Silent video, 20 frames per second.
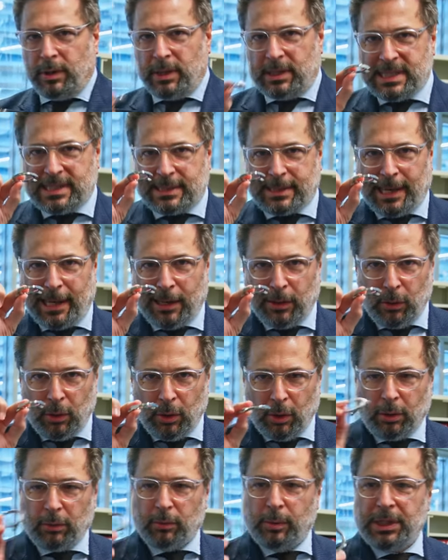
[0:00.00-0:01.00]
the
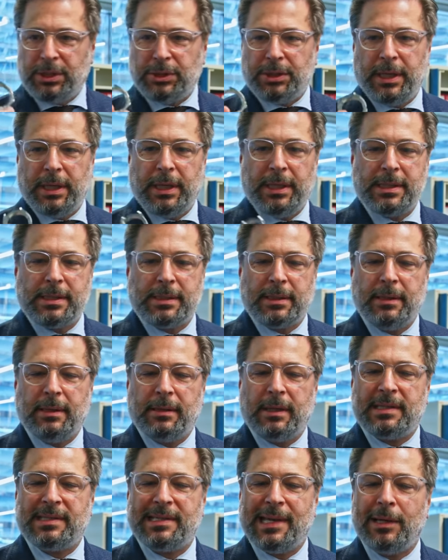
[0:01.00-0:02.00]
scarrure, which is
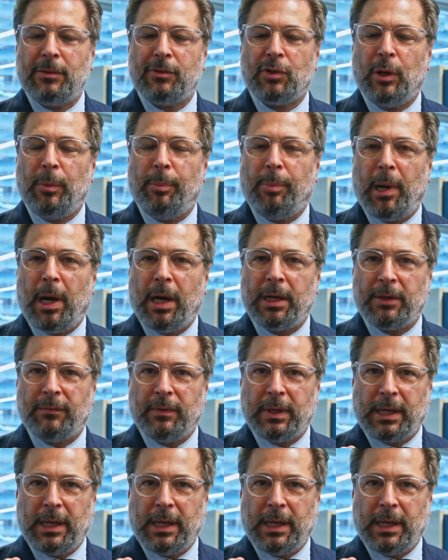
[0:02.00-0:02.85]
the central part of the